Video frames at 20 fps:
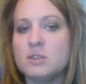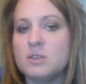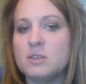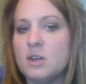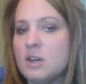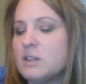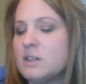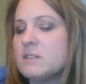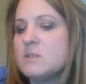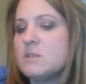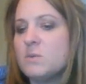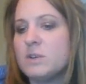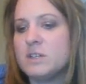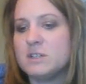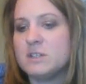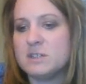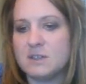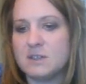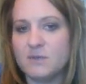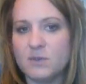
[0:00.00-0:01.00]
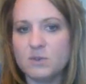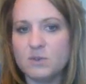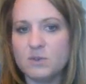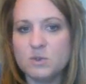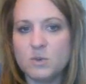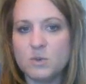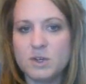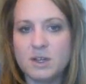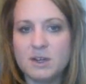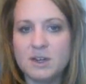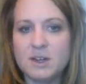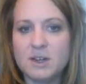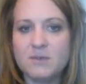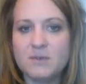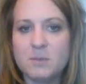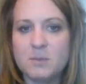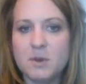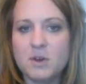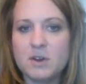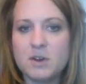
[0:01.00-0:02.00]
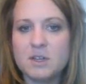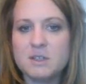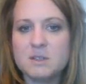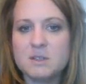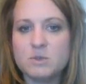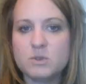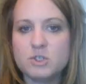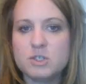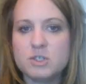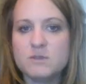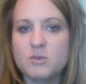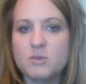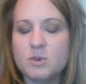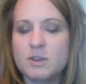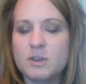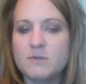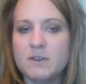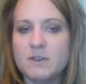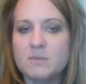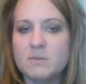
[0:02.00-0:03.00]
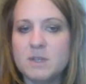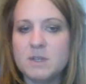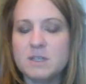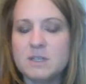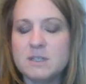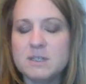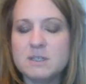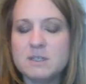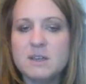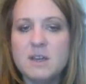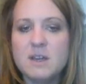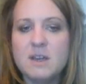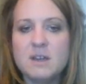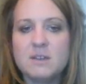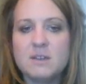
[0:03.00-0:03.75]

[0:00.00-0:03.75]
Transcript: The longest one is the first one on Native Americans, which is 45 minutes.